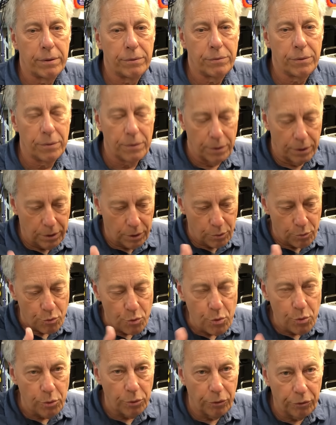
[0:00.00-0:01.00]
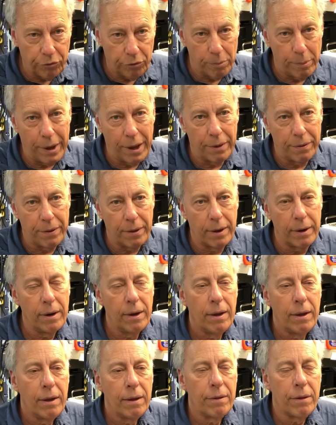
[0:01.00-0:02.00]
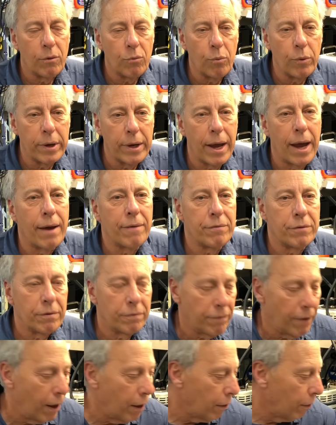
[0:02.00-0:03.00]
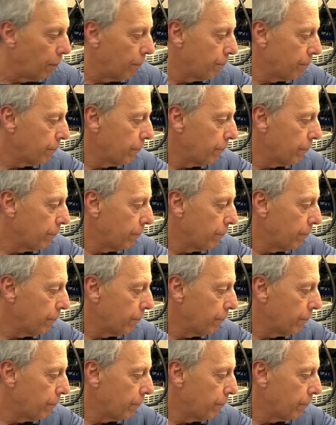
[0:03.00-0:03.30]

So there are rules about that that we have to follow.